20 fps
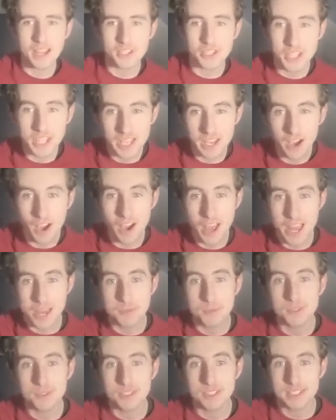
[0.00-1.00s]
actually are
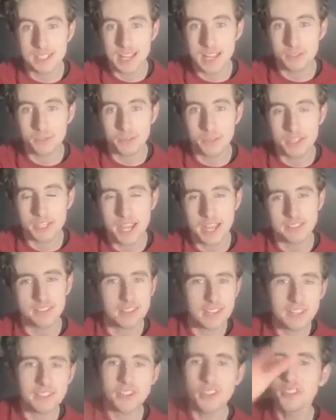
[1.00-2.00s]
able to select all the text.
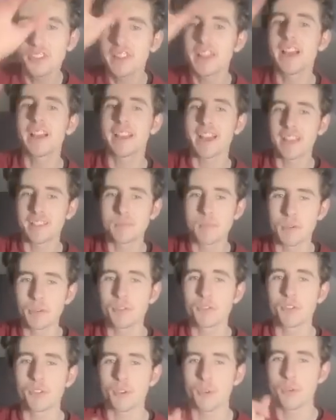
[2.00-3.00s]
So let's go to that guest
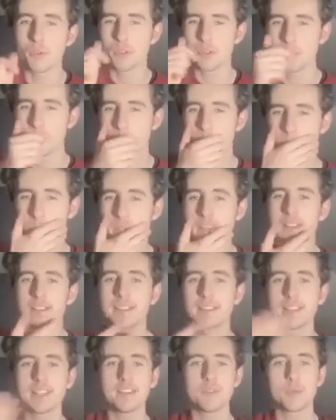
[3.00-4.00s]
book for, for a moment and
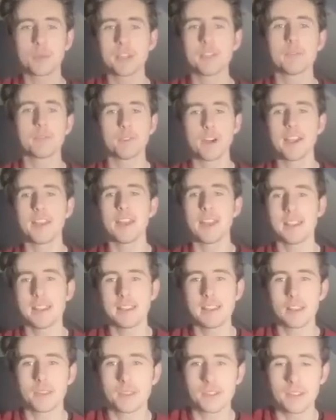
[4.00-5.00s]
see if we can find
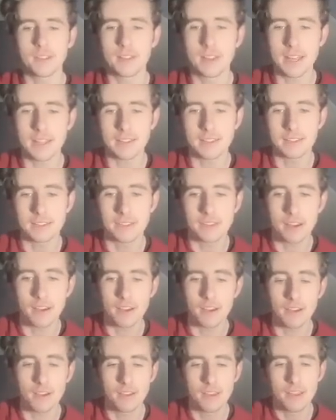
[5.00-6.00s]
any other letters that
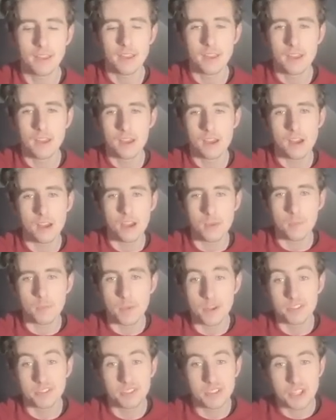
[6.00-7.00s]
are
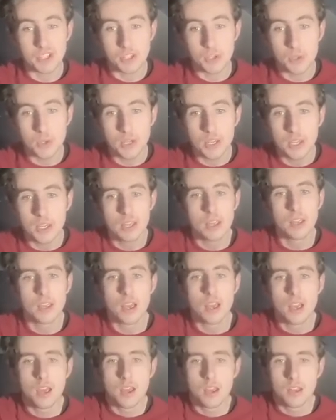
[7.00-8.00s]
um, askew.
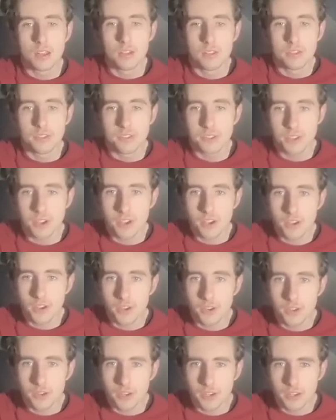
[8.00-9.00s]

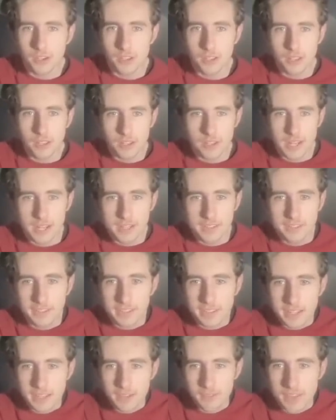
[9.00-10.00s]
So let's
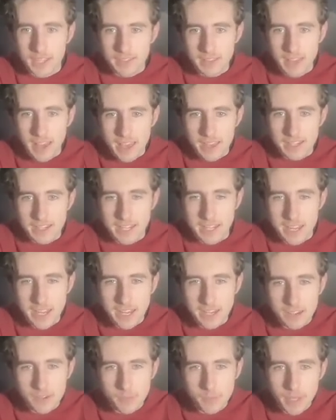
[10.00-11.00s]
see if there's any
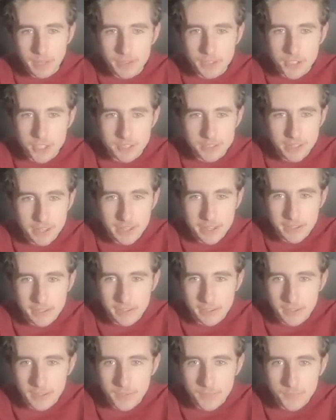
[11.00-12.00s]
hidden messages
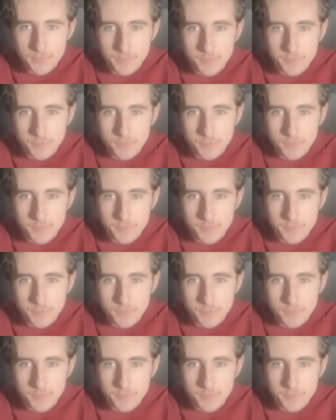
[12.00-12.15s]
here